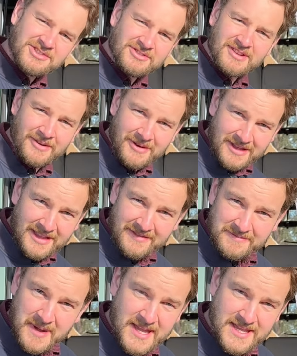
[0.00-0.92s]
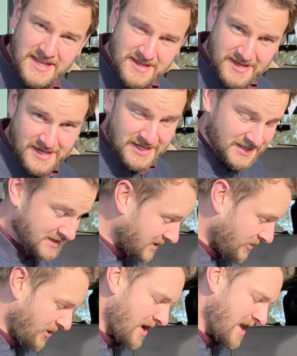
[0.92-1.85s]
you know, I love making things,
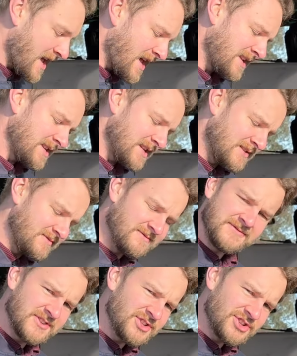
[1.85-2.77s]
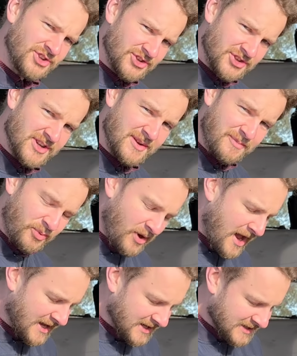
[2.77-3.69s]
so I had envisioned a
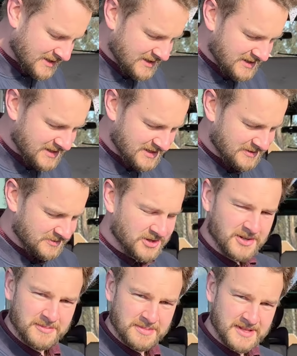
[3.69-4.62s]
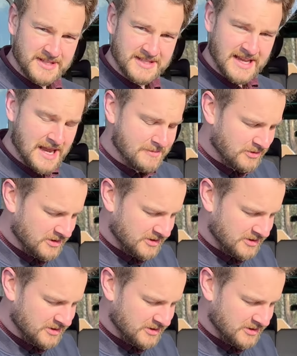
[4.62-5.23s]
bracket to sit atop this camera